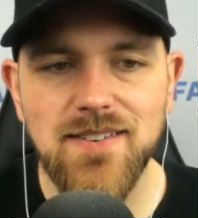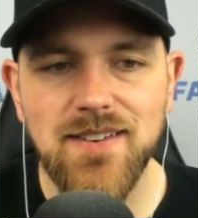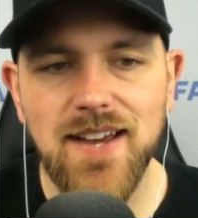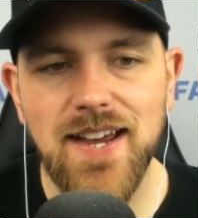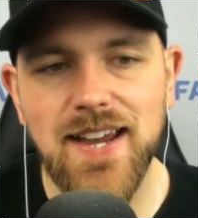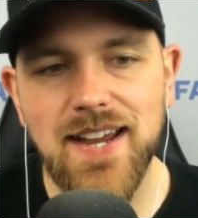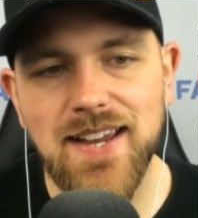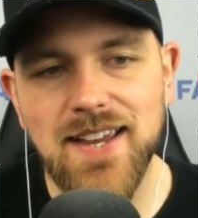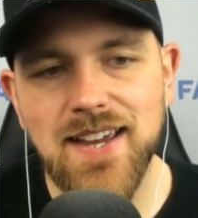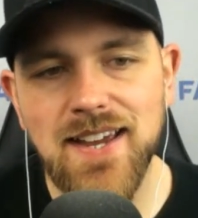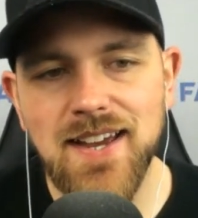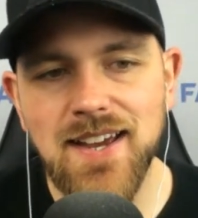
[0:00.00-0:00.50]

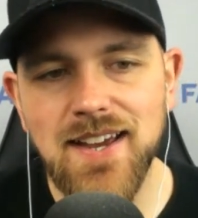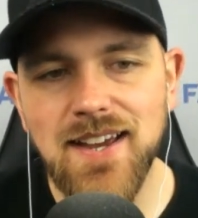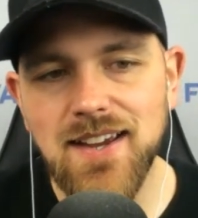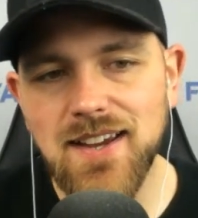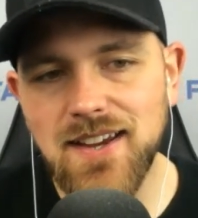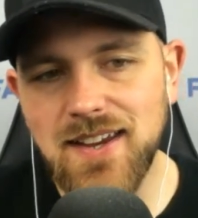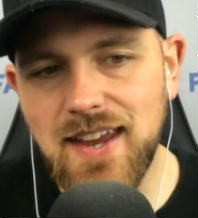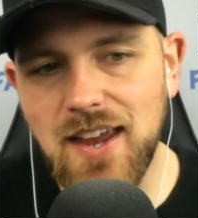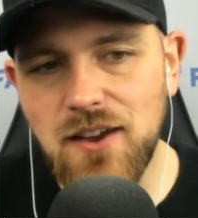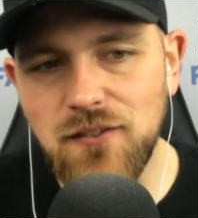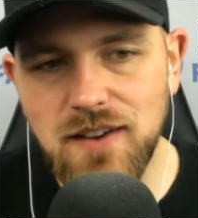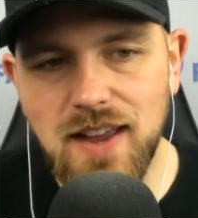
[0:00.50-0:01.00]
Like
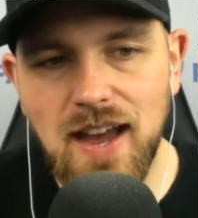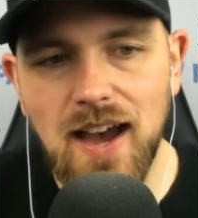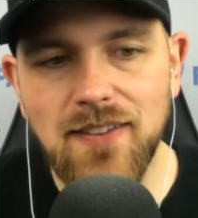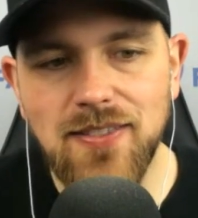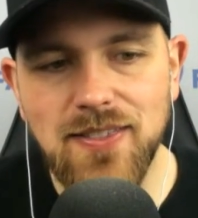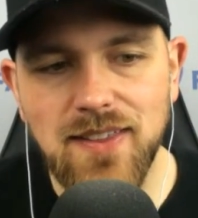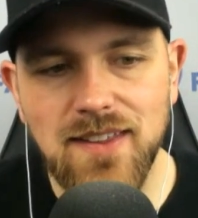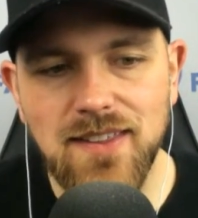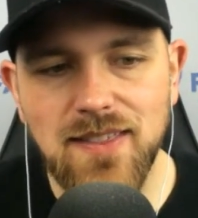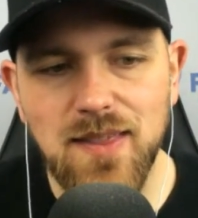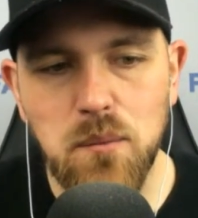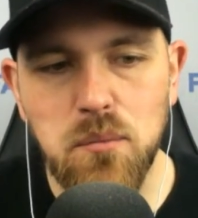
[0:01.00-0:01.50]
you've got
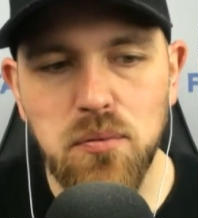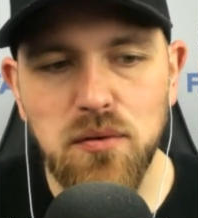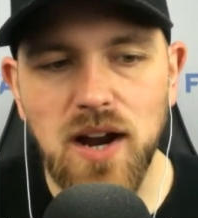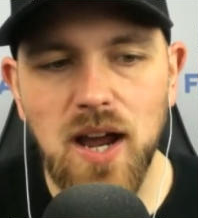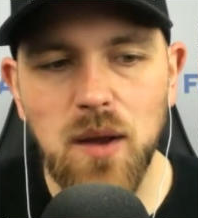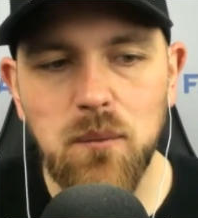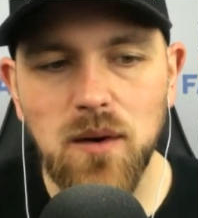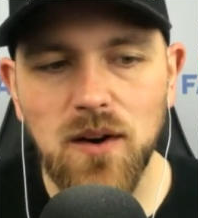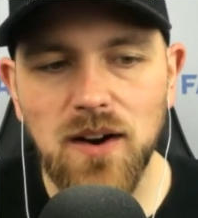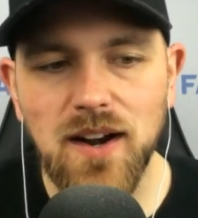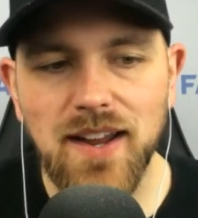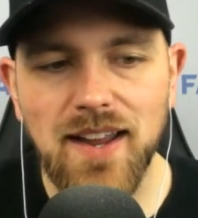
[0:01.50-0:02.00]
the the
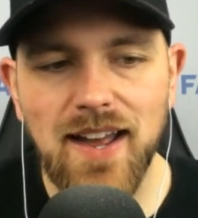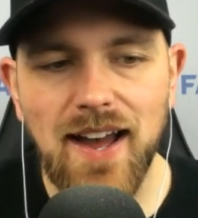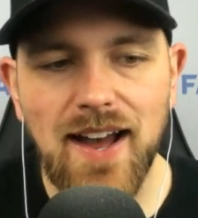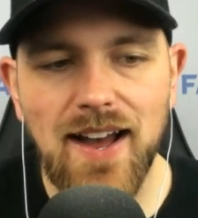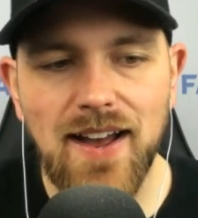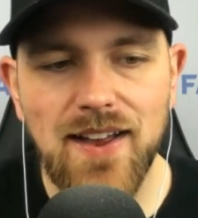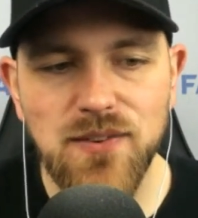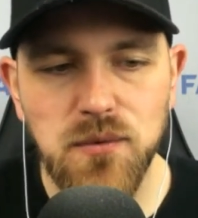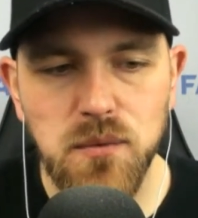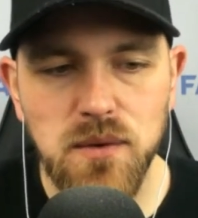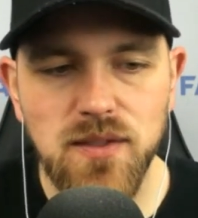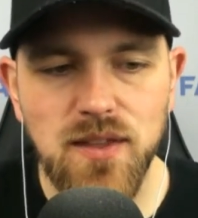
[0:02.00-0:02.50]
primary
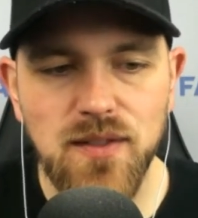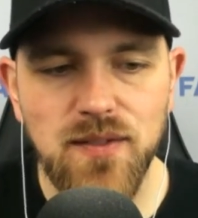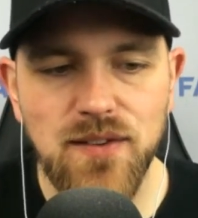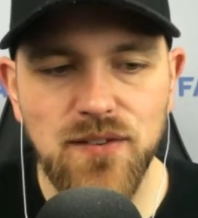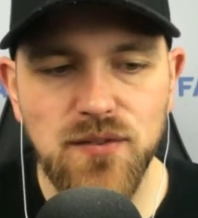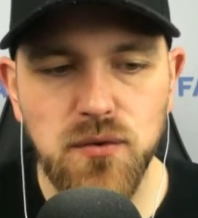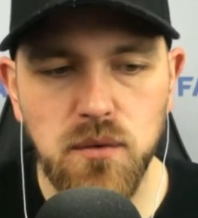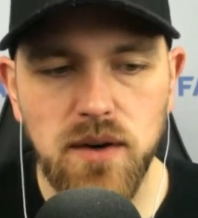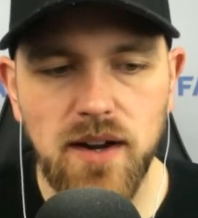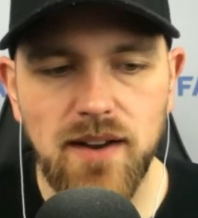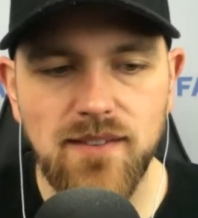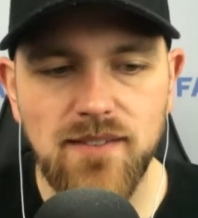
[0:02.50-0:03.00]
guys within
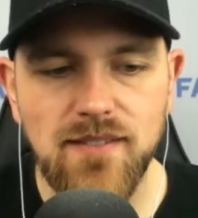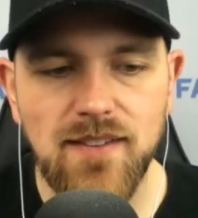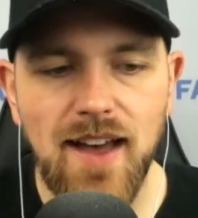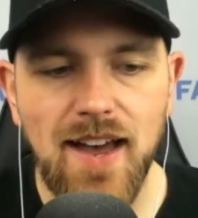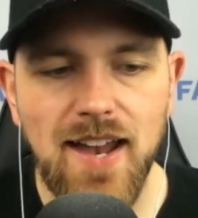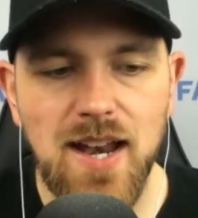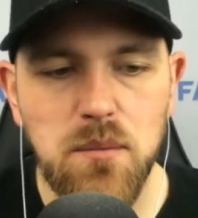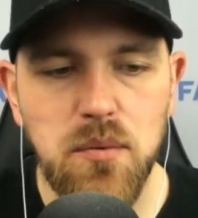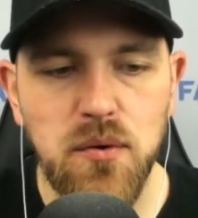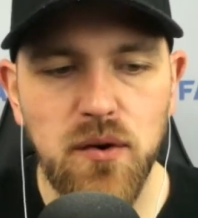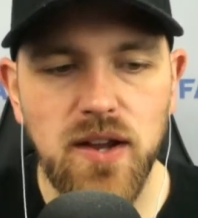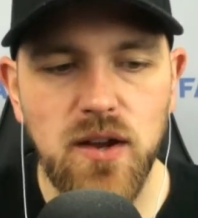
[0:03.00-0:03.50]
this Rays
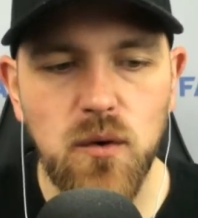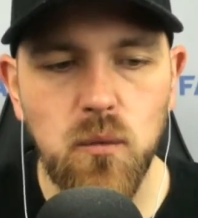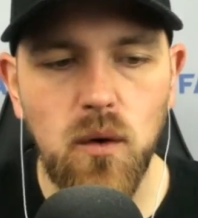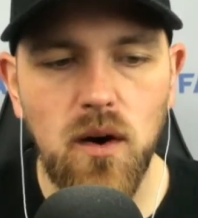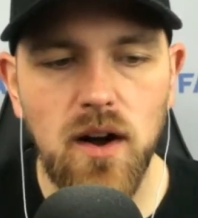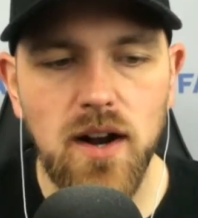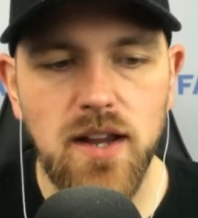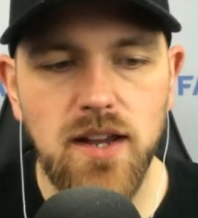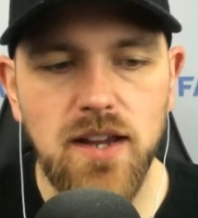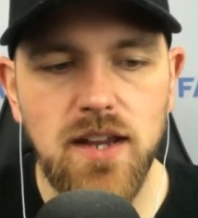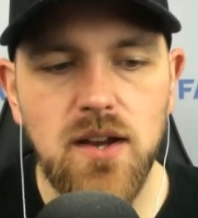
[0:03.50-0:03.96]
lineup who you want to